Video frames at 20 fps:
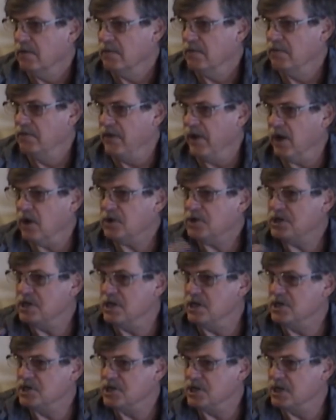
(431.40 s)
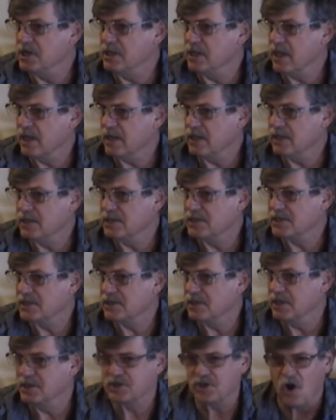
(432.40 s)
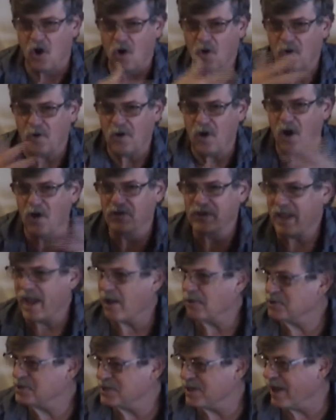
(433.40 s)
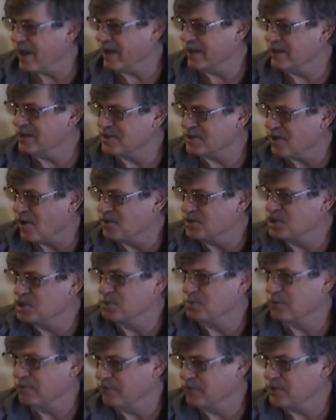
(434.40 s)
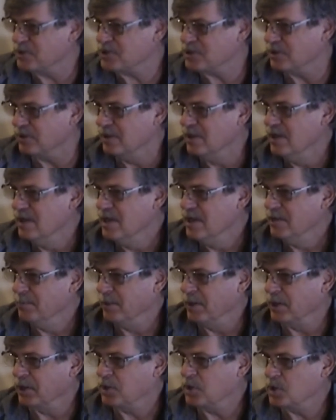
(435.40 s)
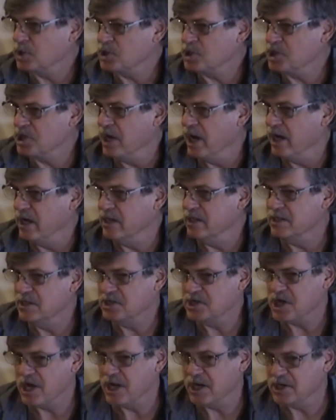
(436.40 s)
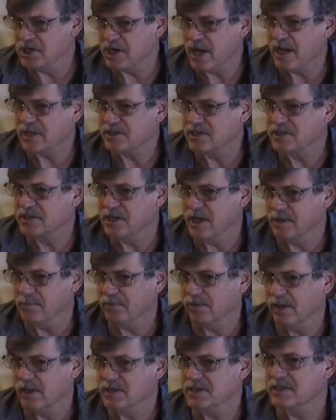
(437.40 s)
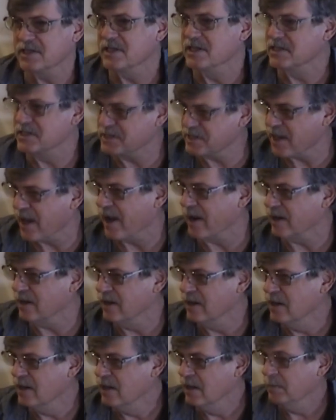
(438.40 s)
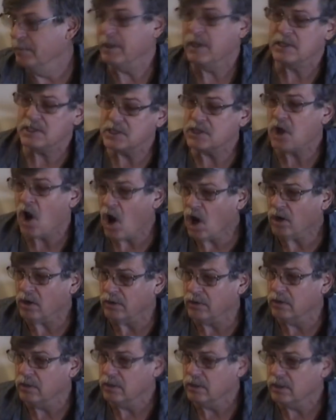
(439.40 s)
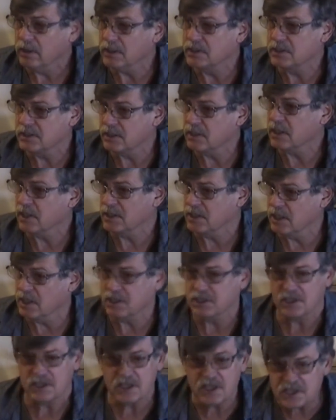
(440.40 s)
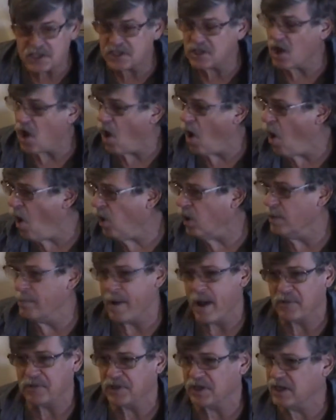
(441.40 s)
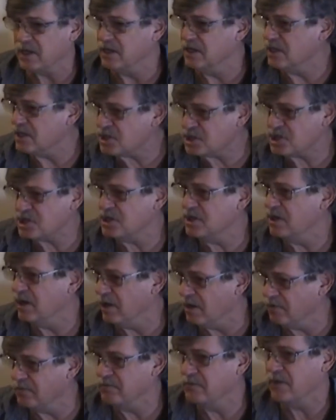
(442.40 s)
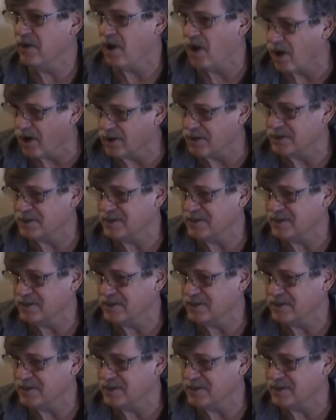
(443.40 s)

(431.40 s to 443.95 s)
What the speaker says: they're teaching that it's all on the outside, it's all superficial. But in Christianity, the change has to take place inside. Because it's heart, it's all about the condition of the heart.